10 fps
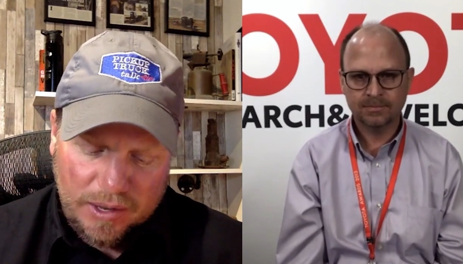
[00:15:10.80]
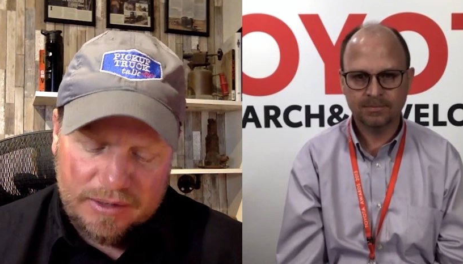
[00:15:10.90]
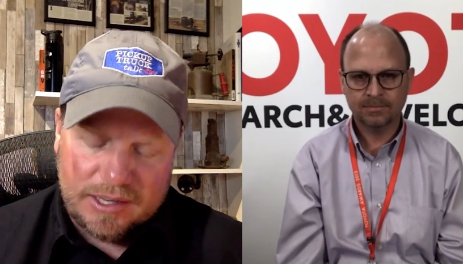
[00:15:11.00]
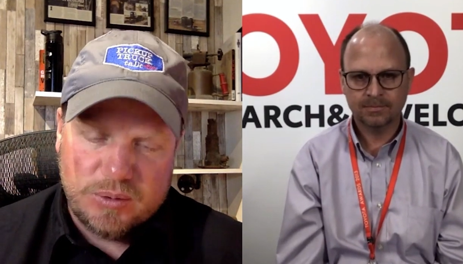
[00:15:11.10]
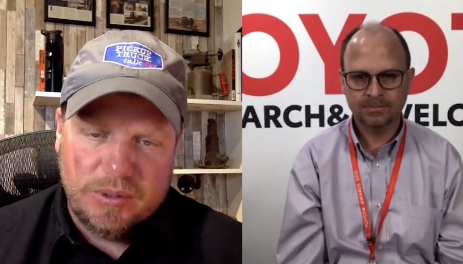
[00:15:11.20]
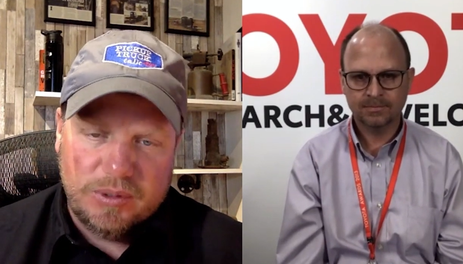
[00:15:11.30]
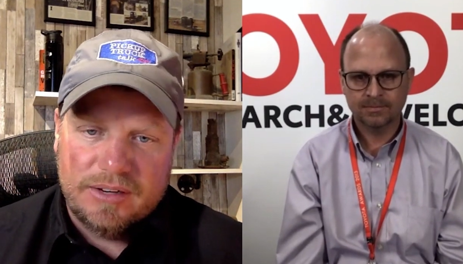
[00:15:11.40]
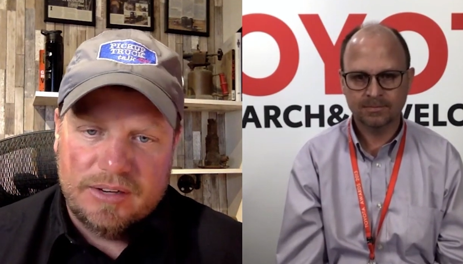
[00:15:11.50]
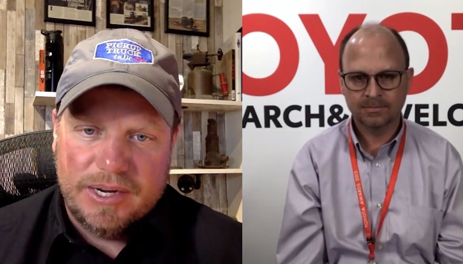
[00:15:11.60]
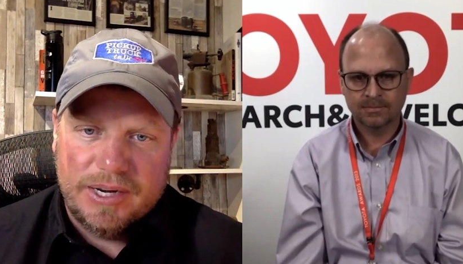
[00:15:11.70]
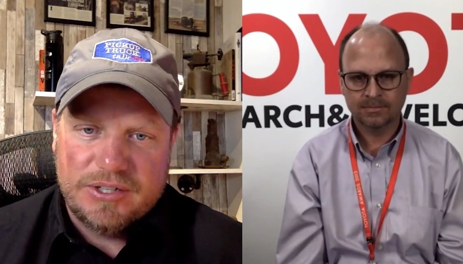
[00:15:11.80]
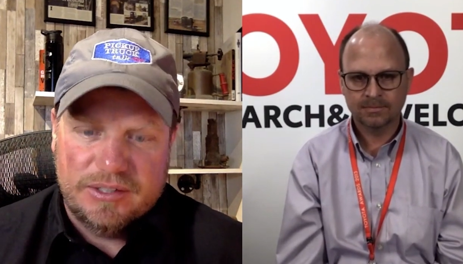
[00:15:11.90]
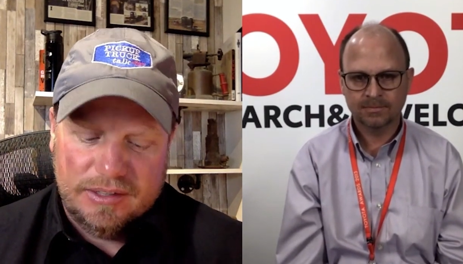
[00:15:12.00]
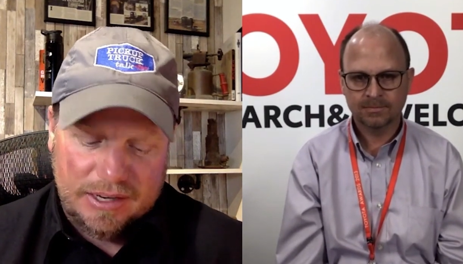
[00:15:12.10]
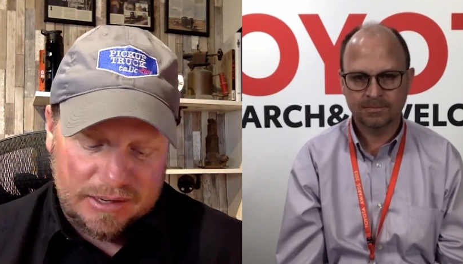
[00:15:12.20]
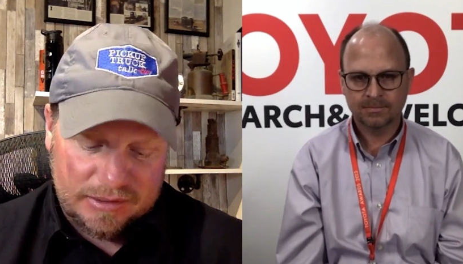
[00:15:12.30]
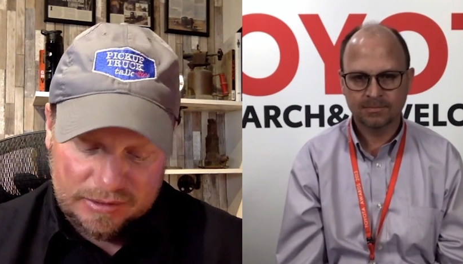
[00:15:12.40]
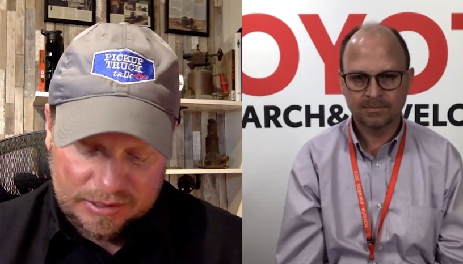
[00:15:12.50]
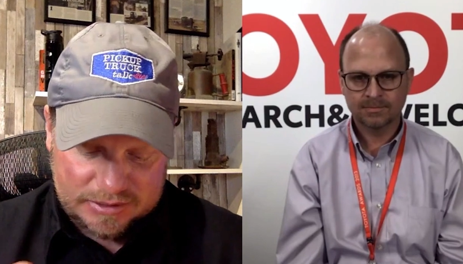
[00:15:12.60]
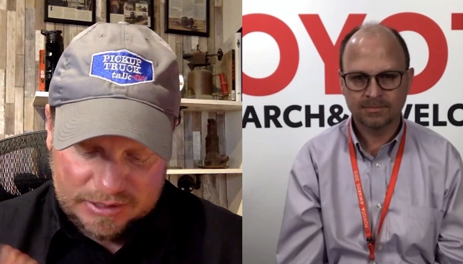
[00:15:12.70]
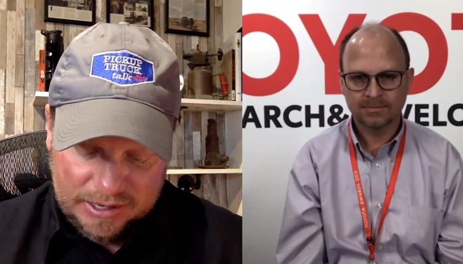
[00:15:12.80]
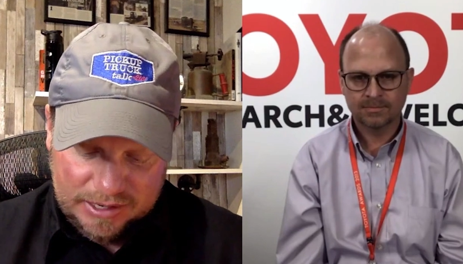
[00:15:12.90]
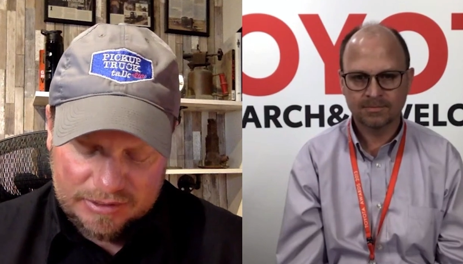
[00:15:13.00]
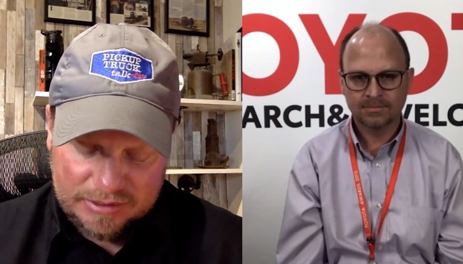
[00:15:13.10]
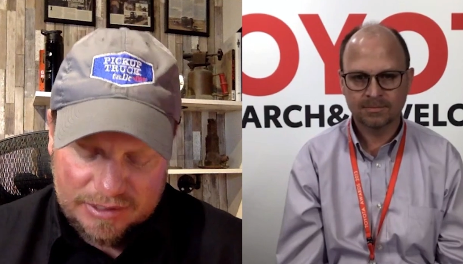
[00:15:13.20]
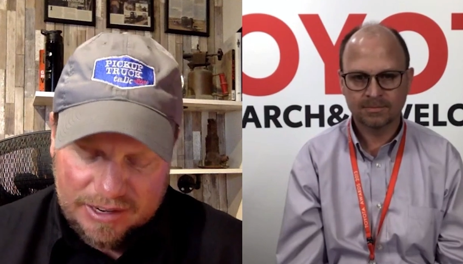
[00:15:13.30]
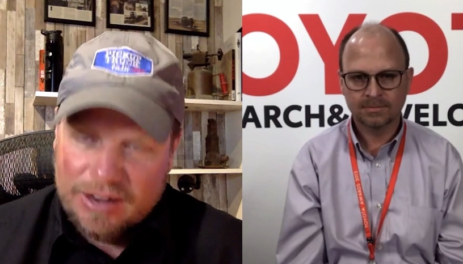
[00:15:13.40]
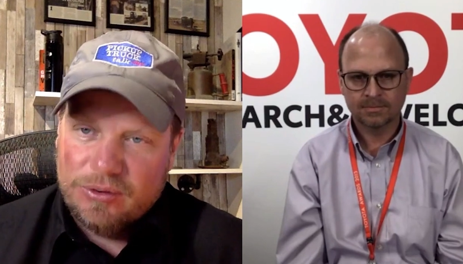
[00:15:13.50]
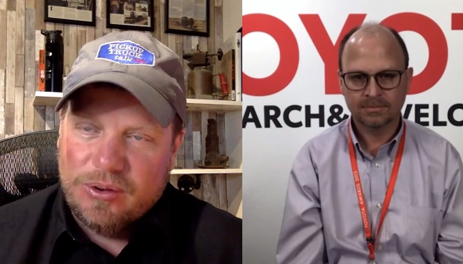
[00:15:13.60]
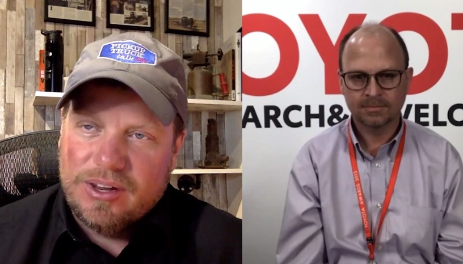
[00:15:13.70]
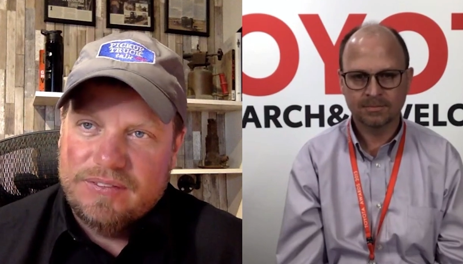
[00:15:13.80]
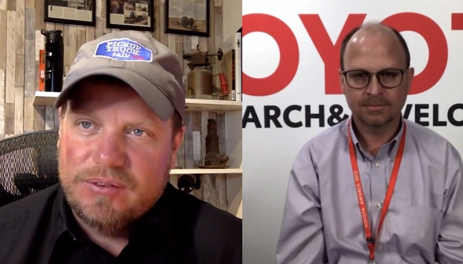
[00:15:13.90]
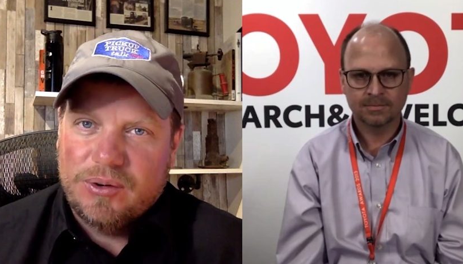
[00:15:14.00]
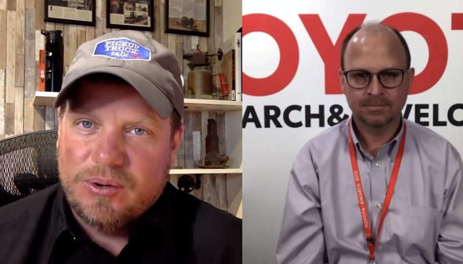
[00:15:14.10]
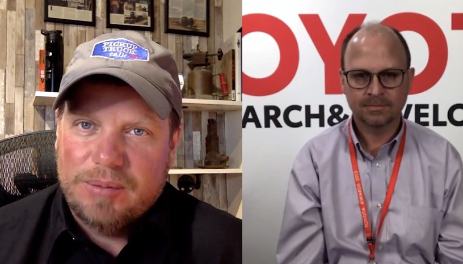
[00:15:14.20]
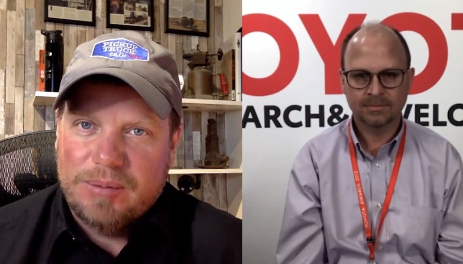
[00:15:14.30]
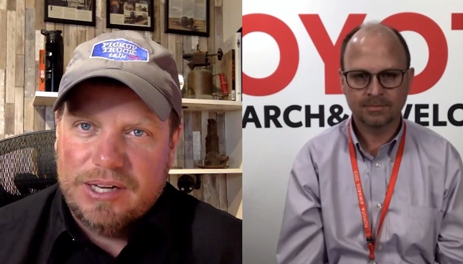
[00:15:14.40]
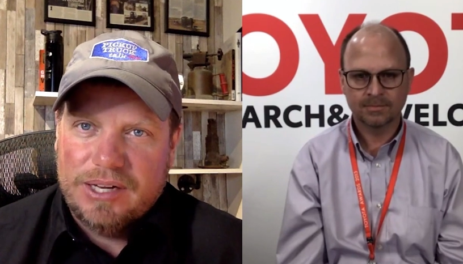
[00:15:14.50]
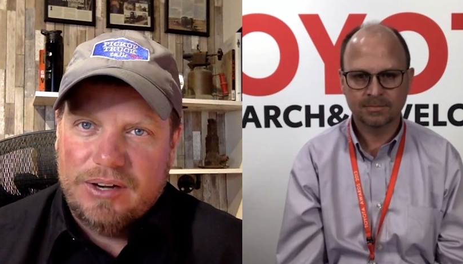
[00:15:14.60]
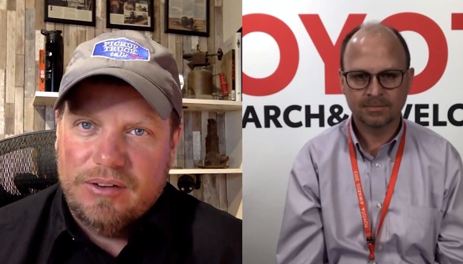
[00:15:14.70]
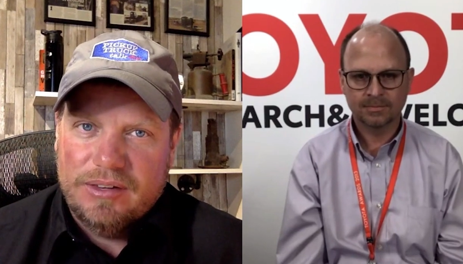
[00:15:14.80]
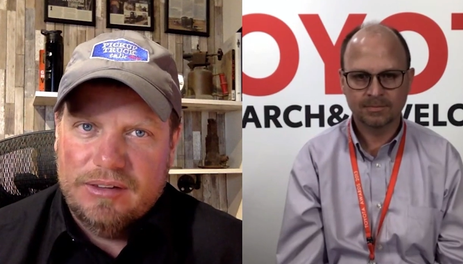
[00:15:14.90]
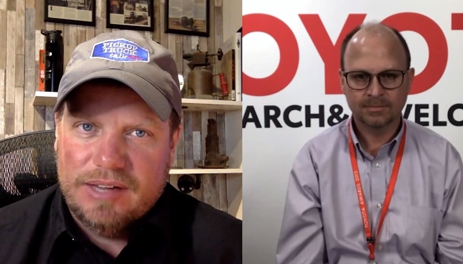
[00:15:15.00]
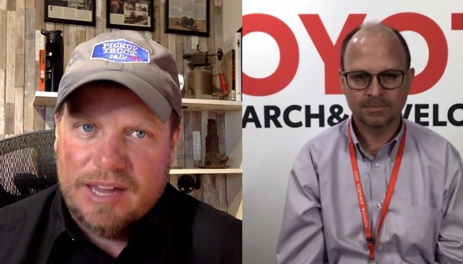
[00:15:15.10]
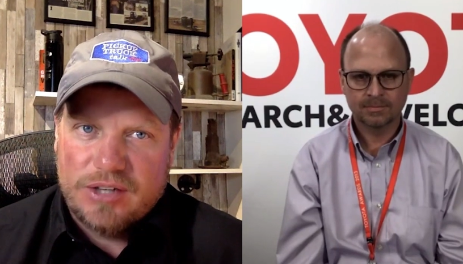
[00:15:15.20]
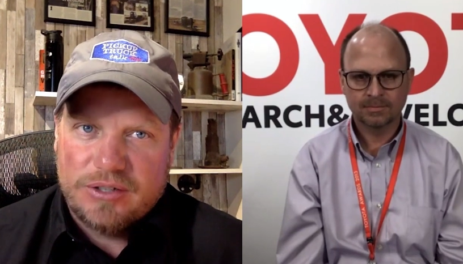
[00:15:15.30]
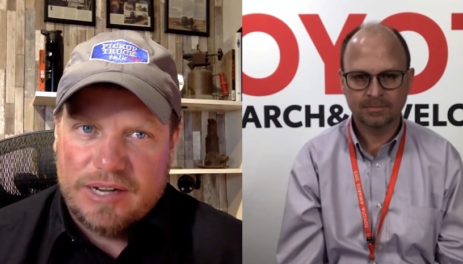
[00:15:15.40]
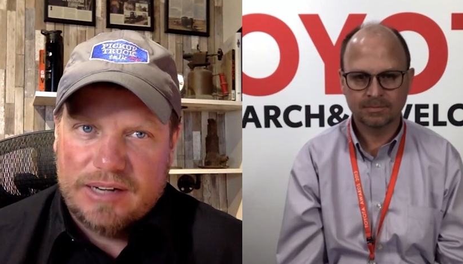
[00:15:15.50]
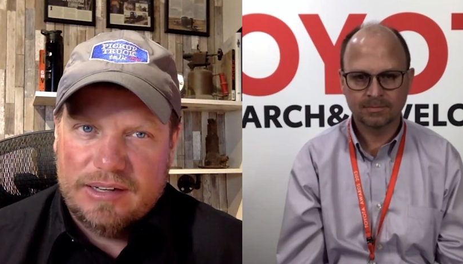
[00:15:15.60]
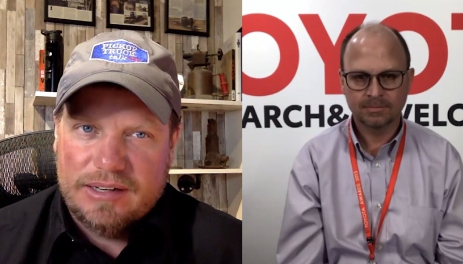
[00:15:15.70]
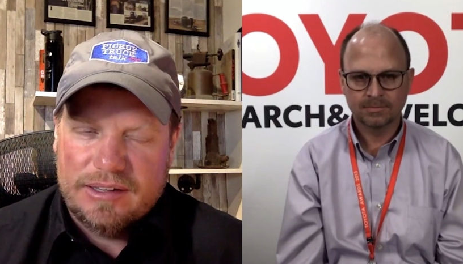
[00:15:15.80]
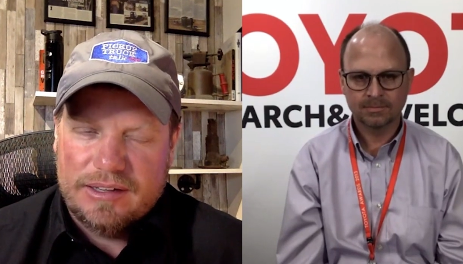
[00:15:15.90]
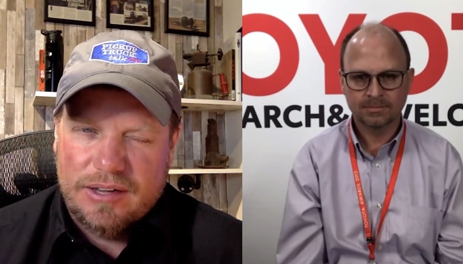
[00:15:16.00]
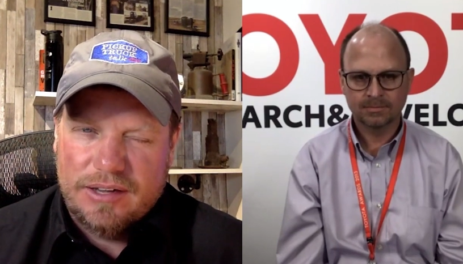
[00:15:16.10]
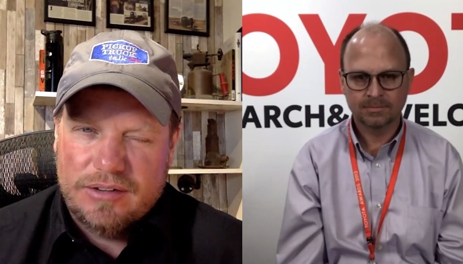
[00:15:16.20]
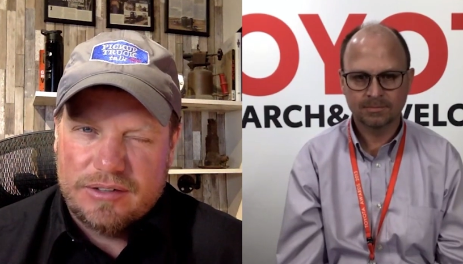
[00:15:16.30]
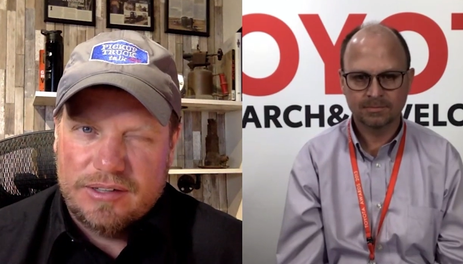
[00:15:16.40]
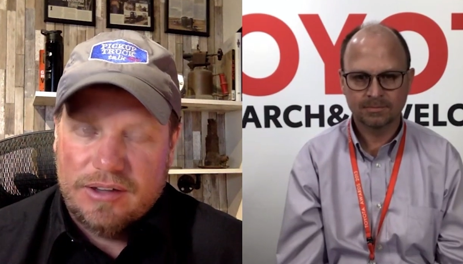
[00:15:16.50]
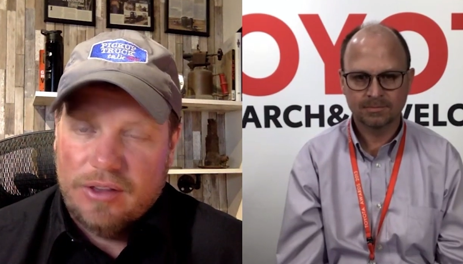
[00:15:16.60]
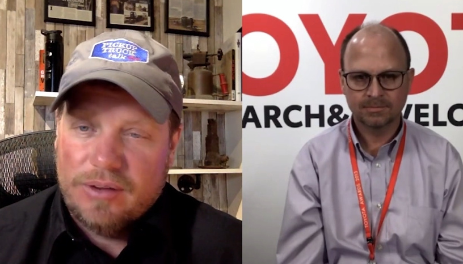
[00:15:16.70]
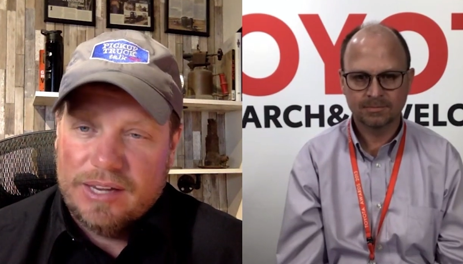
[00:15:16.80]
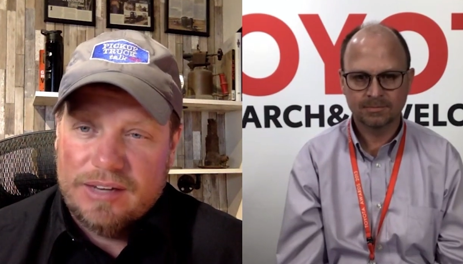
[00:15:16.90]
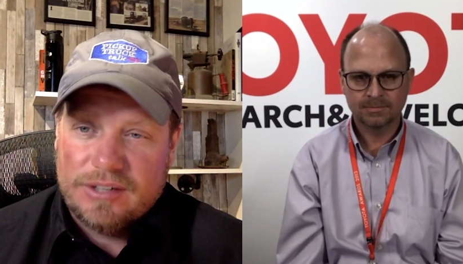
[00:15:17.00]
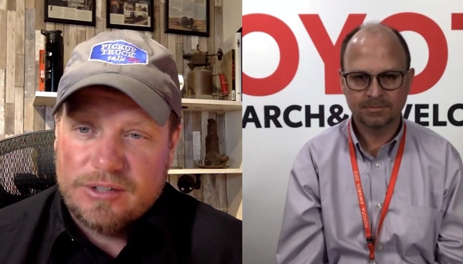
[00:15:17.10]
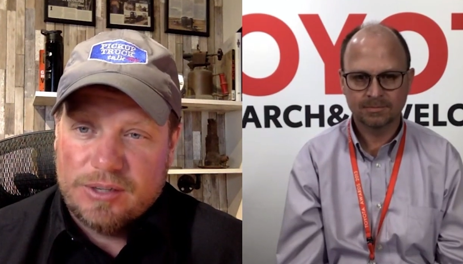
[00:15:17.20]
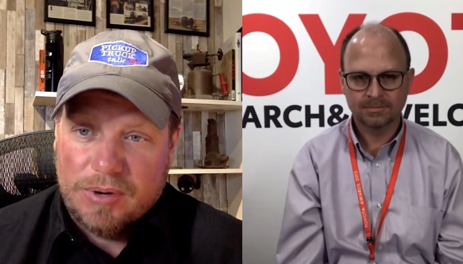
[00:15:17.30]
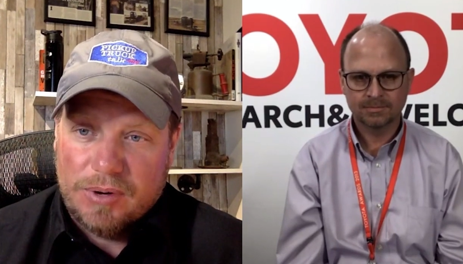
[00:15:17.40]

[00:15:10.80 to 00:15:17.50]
Speaker 1: Well, I think that's really good information. And like I said, I, I don't know that I've ever really played around with the A-TRAC and the Tundra, although I get a Tundra